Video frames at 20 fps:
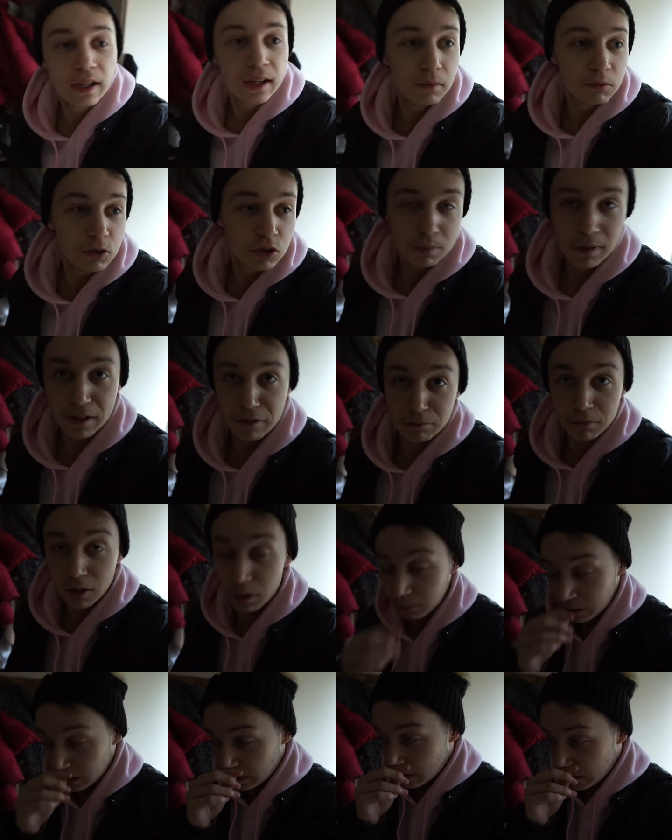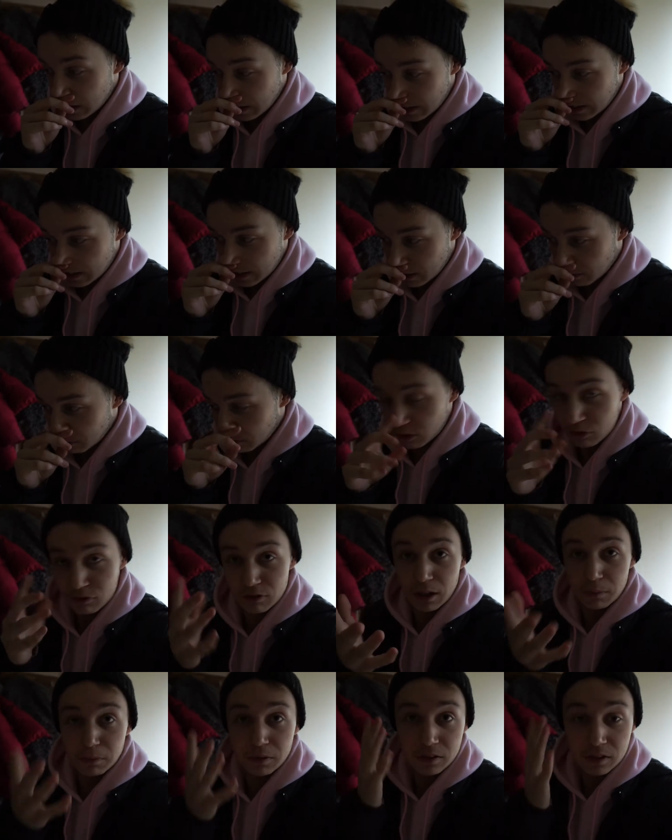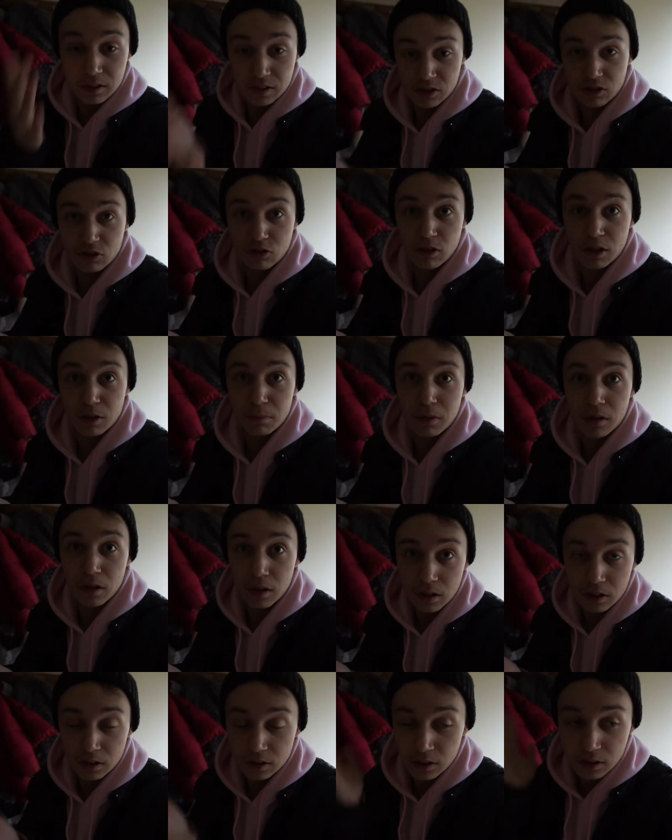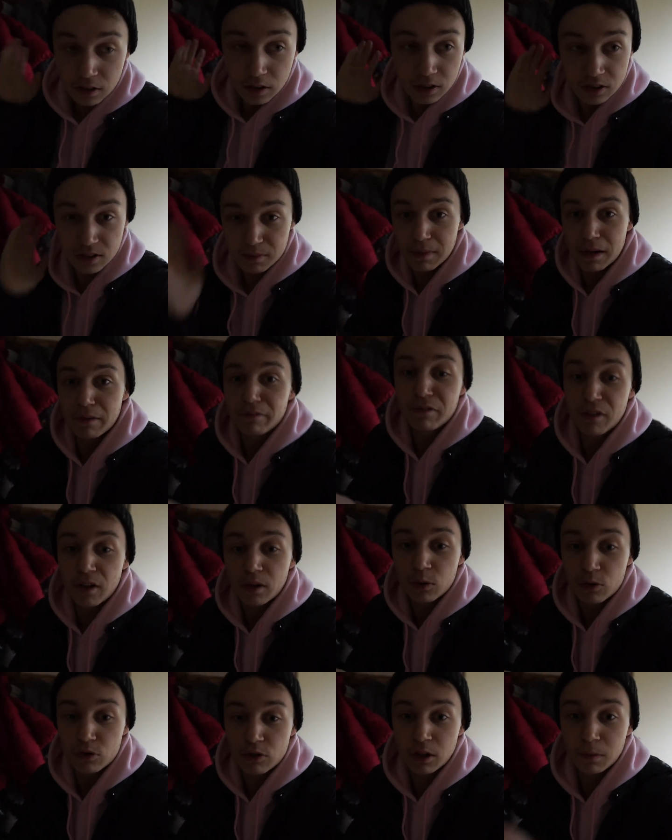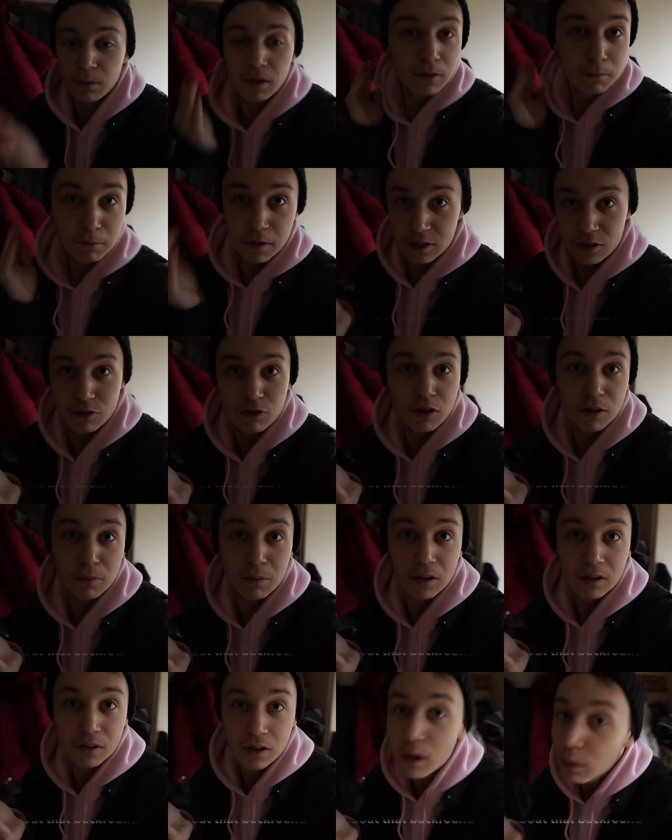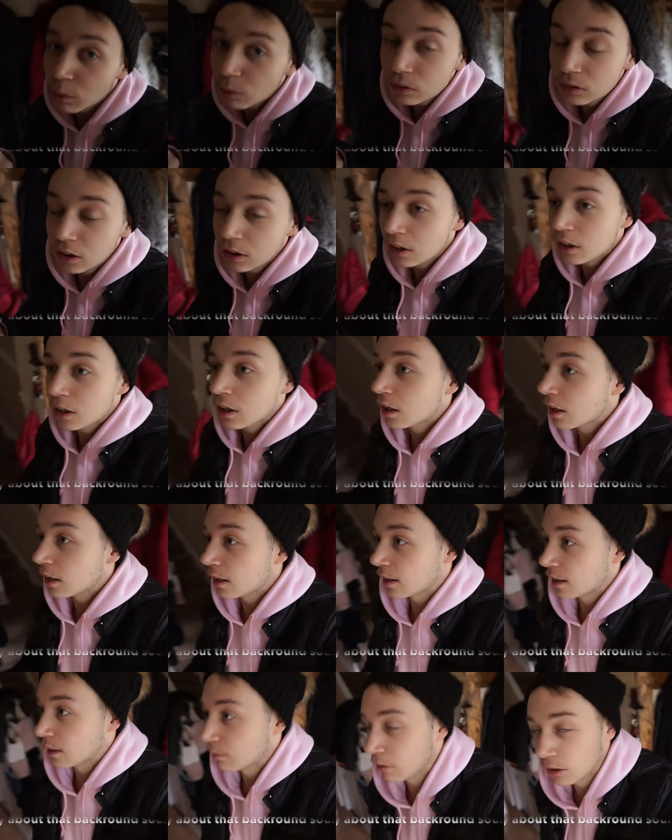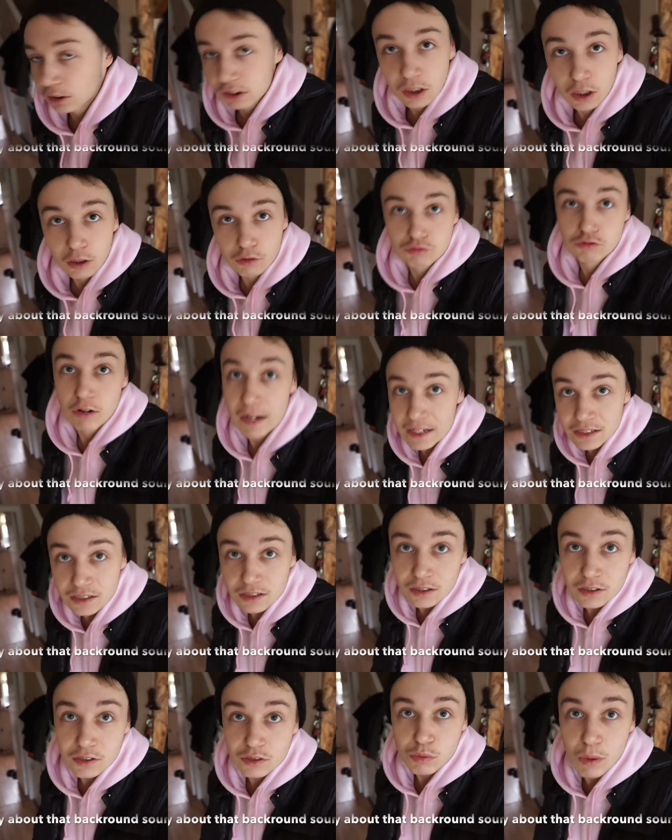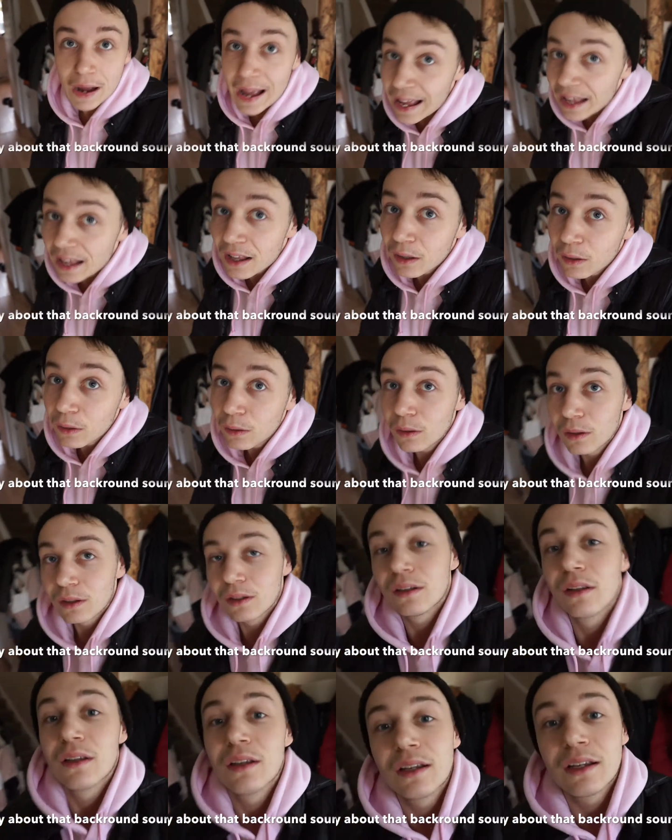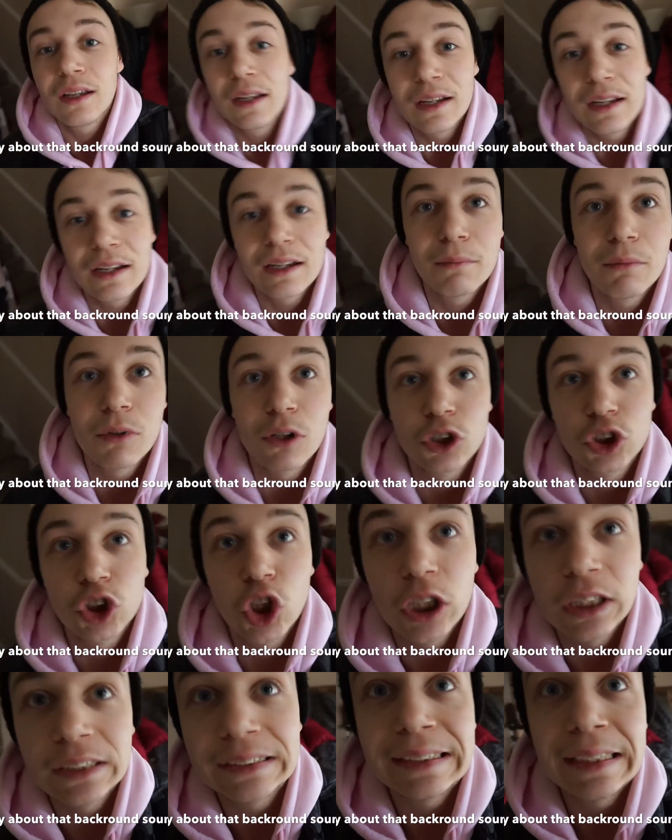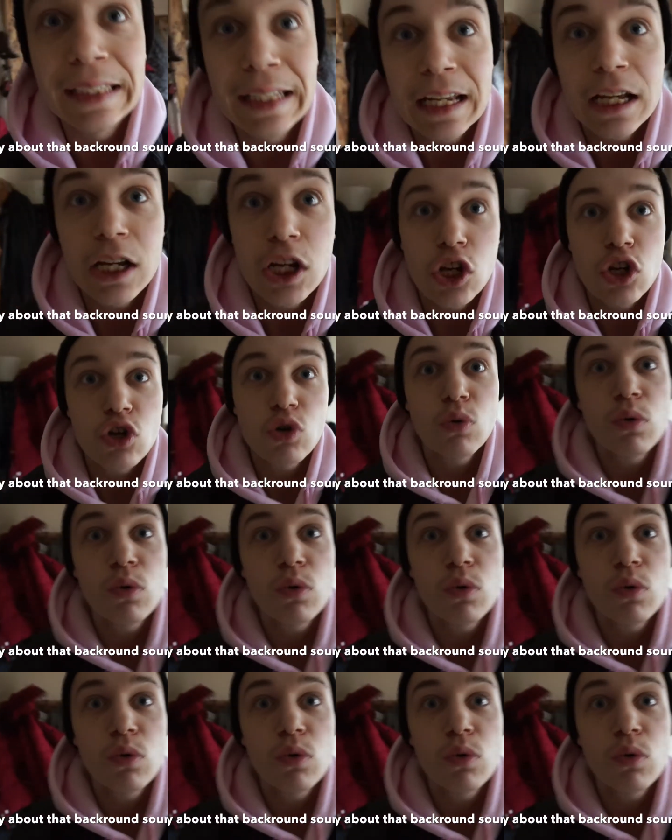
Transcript: yeah, I'm just back from Omni and just grabbed this tripod. It's my throttle tripod, best tripod going. And um, also got a razor as well. And I'll show you his now.